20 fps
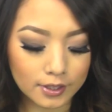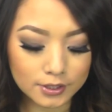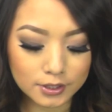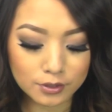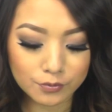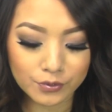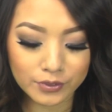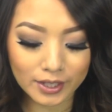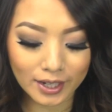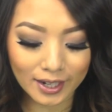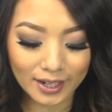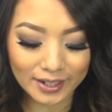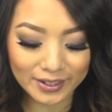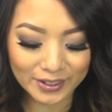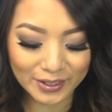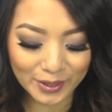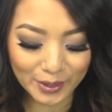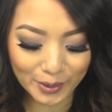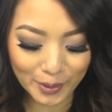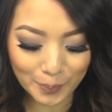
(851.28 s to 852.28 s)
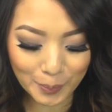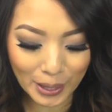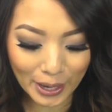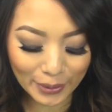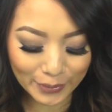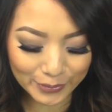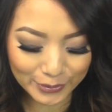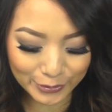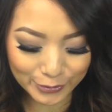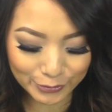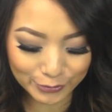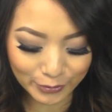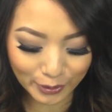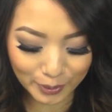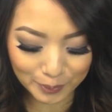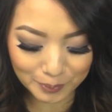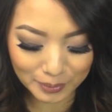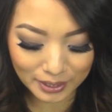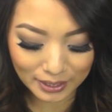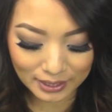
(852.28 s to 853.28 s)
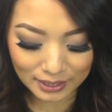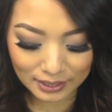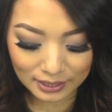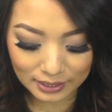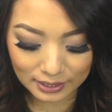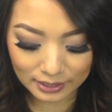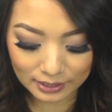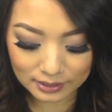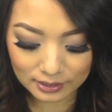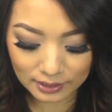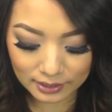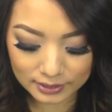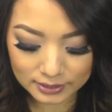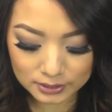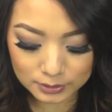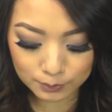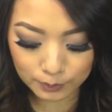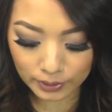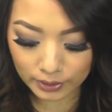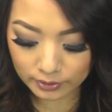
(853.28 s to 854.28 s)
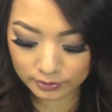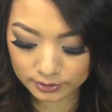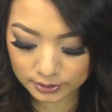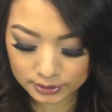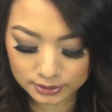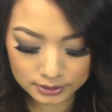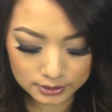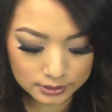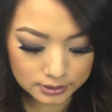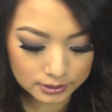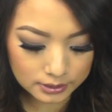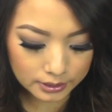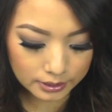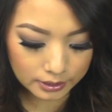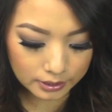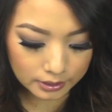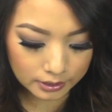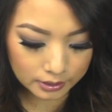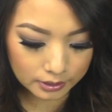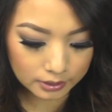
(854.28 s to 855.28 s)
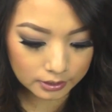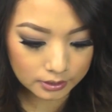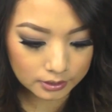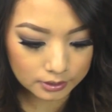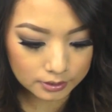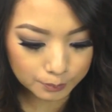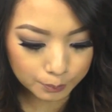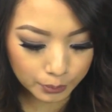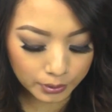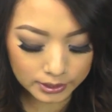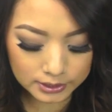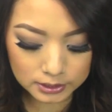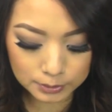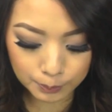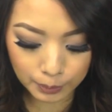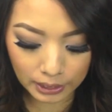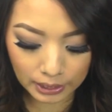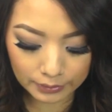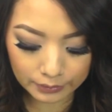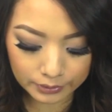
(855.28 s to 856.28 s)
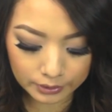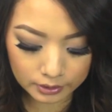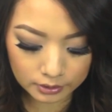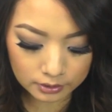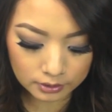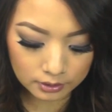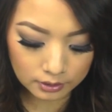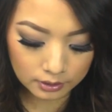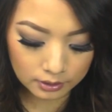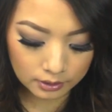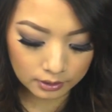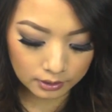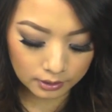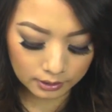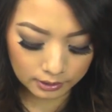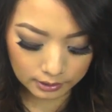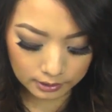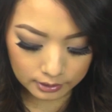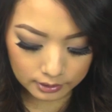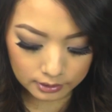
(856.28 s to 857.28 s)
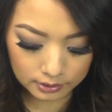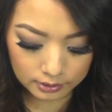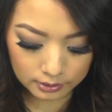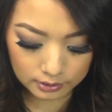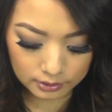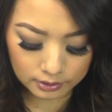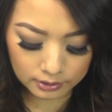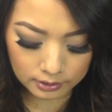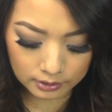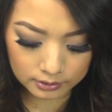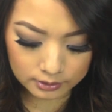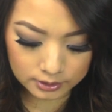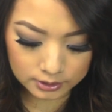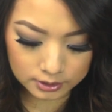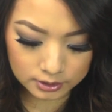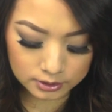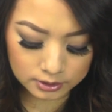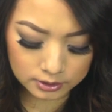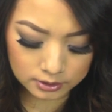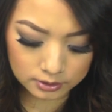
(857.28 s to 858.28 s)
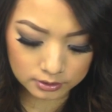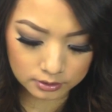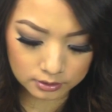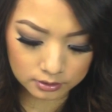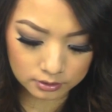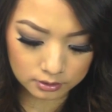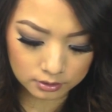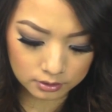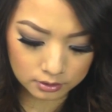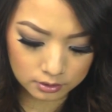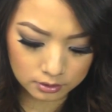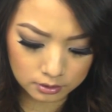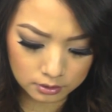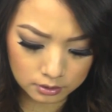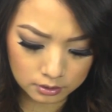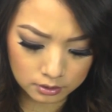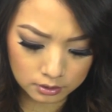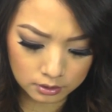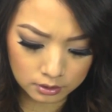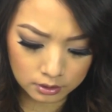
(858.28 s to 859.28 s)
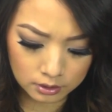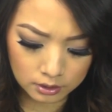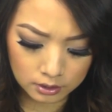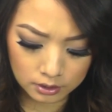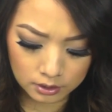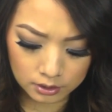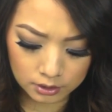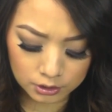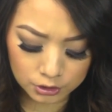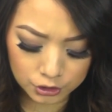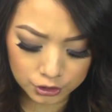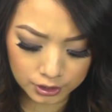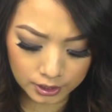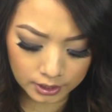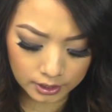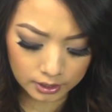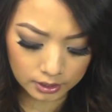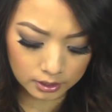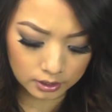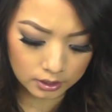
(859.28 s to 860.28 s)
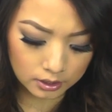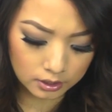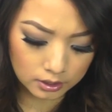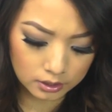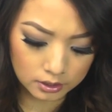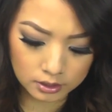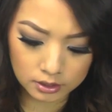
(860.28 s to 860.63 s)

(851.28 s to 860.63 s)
also forgot a powder from Inglot as well. This is their pressed powder, and this is in the shade